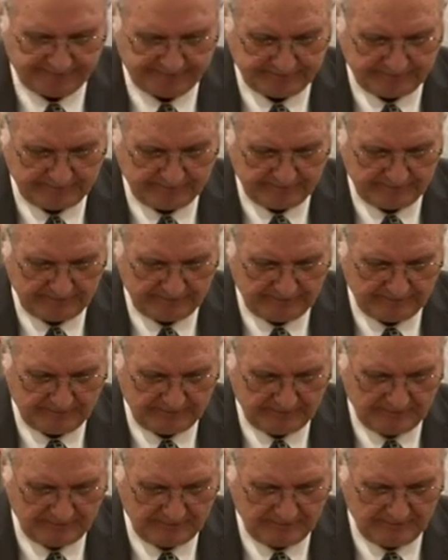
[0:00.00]

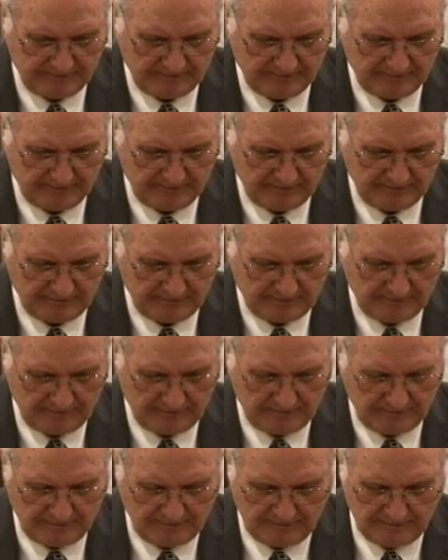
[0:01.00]

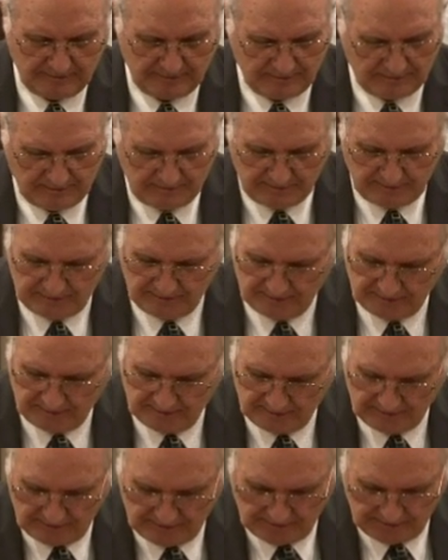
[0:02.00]
[no speech]